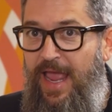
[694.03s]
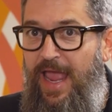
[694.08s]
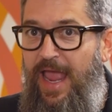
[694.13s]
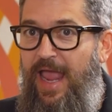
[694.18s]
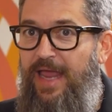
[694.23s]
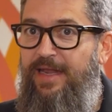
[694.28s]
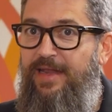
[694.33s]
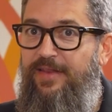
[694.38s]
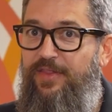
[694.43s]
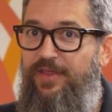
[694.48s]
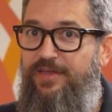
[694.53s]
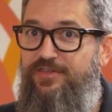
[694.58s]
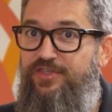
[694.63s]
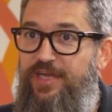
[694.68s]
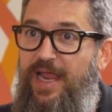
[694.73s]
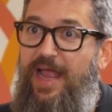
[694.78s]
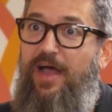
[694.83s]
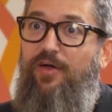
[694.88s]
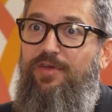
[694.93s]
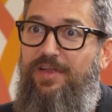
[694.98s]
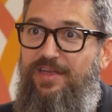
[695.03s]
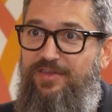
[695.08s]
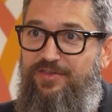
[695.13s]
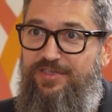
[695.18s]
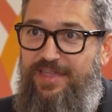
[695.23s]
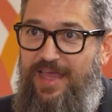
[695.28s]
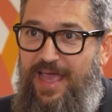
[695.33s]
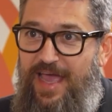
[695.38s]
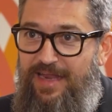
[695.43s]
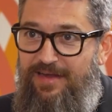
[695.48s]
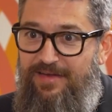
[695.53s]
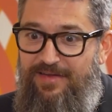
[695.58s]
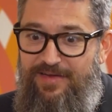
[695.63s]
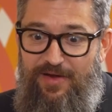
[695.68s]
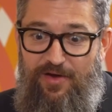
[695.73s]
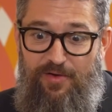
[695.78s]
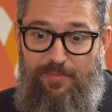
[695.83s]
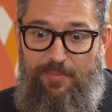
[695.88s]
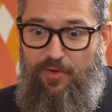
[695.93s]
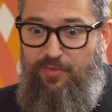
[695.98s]
And the challenge that
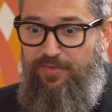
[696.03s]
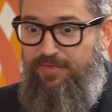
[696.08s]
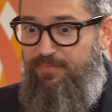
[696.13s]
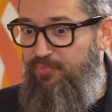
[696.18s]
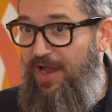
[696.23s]
both